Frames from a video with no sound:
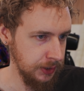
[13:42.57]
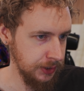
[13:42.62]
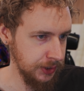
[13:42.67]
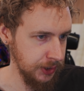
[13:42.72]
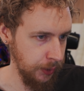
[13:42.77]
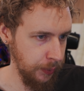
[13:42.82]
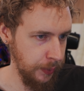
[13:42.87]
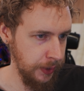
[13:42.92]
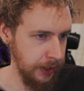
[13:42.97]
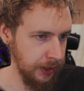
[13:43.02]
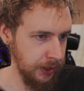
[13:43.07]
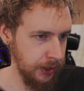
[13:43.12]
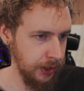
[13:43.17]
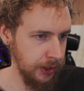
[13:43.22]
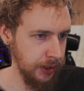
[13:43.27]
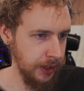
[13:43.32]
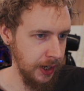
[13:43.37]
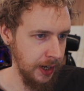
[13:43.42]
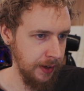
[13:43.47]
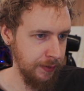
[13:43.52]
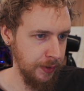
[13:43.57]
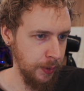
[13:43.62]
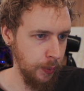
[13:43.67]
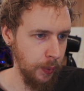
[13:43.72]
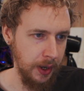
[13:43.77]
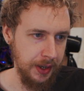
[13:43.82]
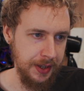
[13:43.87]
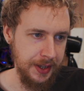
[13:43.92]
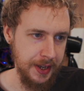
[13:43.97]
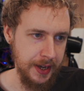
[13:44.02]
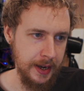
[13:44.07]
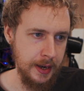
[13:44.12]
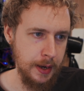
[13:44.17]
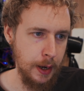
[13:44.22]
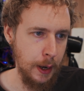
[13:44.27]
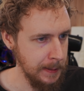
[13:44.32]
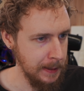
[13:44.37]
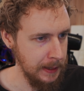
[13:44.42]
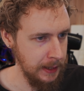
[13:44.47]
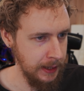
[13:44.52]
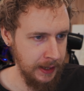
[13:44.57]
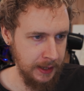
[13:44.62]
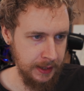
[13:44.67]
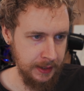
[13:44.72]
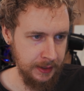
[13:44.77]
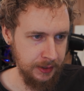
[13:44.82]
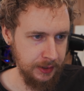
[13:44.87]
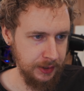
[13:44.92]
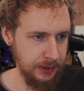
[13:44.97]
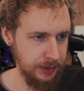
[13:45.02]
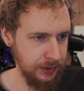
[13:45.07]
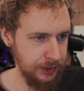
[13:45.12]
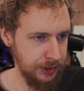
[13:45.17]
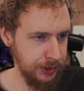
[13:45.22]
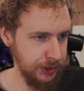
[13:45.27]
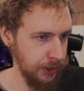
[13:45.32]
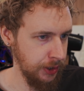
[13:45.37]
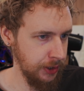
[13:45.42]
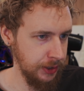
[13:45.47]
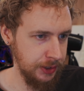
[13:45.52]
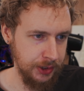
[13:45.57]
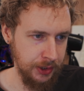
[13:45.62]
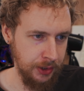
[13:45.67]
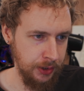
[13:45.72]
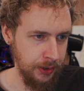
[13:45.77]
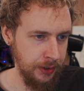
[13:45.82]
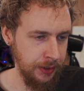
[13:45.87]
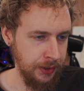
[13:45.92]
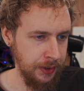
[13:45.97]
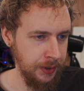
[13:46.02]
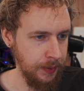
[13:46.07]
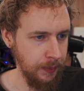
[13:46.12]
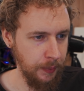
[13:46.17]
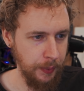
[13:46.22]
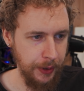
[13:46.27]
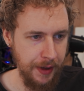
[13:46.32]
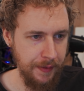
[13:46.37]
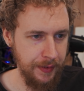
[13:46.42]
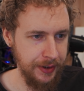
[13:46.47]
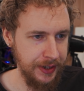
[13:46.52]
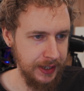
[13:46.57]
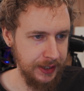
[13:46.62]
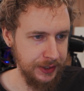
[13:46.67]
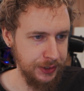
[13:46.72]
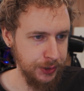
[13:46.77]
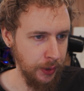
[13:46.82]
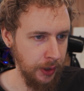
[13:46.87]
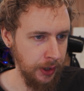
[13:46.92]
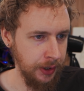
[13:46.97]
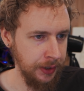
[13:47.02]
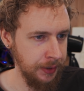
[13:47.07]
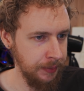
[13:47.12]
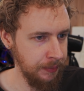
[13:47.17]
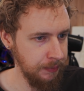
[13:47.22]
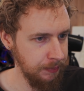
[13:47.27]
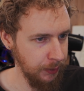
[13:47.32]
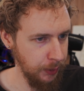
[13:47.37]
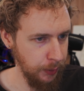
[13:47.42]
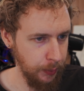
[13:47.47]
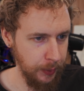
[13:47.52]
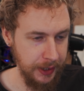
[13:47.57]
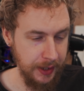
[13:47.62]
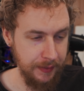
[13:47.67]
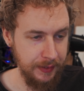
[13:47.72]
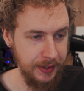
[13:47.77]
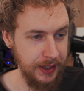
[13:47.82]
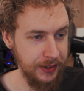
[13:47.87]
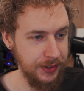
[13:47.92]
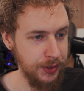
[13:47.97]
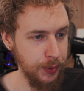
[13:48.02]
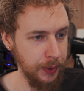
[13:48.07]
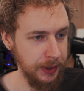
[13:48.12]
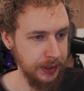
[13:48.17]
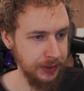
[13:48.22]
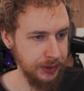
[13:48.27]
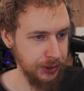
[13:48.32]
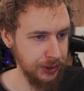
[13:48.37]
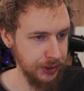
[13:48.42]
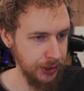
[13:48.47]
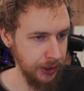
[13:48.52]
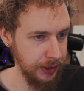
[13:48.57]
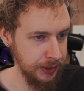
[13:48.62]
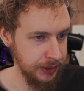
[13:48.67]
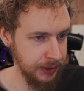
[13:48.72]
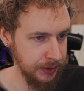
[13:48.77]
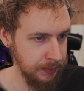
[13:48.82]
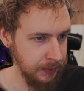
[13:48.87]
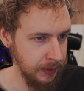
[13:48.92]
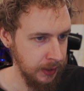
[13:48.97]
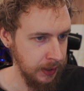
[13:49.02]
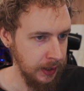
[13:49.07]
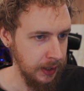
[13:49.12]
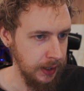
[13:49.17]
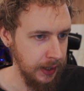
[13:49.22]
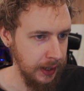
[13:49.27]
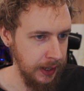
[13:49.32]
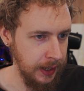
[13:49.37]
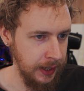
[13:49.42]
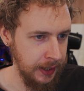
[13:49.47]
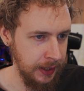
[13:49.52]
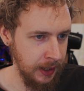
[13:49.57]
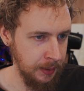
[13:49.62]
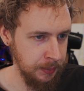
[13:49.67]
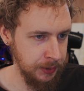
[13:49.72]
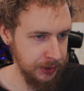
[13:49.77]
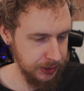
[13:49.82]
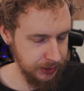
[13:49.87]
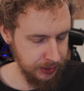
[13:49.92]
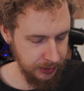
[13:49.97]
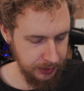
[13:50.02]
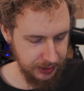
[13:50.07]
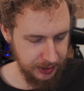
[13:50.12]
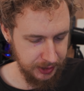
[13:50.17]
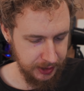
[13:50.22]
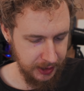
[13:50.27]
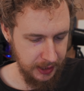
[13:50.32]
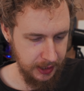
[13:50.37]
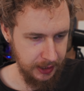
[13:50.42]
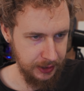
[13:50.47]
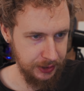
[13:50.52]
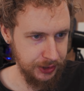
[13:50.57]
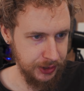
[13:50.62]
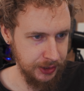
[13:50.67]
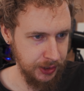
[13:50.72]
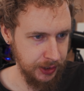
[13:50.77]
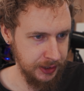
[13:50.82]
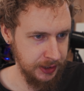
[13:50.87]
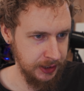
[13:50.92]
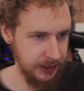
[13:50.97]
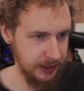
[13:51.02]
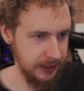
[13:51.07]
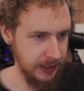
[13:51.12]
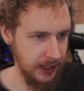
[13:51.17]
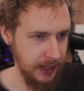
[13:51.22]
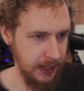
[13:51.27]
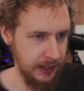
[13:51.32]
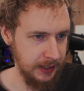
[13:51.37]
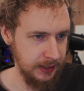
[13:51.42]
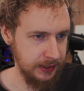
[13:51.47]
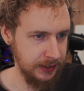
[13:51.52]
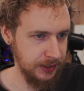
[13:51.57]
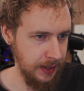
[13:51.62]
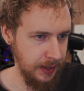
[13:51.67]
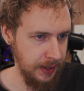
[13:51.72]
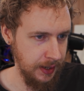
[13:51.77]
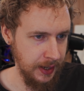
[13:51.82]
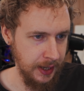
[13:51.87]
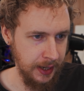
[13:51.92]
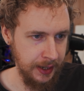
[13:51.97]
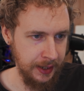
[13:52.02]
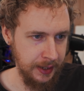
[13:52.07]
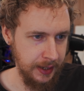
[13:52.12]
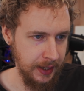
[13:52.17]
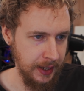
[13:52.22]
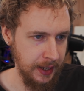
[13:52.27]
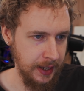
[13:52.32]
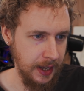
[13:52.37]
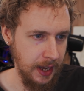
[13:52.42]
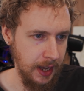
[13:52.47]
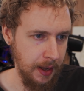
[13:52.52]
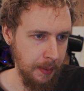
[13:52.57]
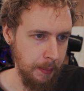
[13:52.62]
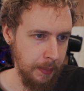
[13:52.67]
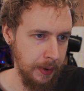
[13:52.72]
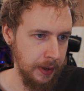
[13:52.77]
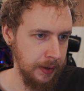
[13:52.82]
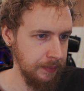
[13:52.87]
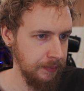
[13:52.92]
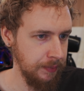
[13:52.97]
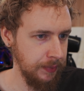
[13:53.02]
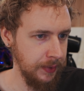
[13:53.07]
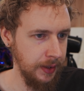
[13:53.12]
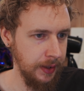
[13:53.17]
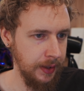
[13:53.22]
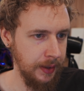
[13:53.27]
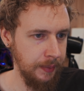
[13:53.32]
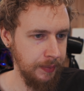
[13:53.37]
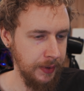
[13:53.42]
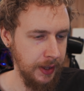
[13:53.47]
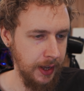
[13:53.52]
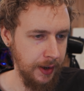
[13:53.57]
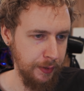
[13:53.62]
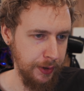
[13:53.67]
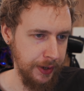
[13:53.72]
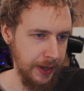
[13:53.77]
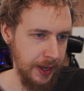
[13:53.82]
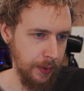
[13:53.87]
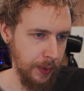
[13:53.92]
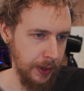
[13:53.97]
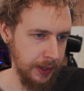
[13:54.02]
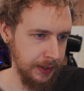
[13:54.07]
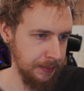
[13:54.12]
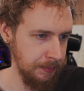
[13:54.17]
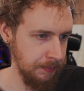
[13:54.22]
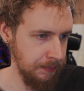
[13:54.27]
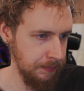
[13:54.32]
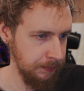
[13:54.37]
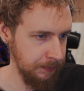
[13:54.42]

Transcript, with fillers: So reoccur every one day and start on whatever date you're on or whatever date you want it to start. And I'm just gonna say start this at nine A M every day, right?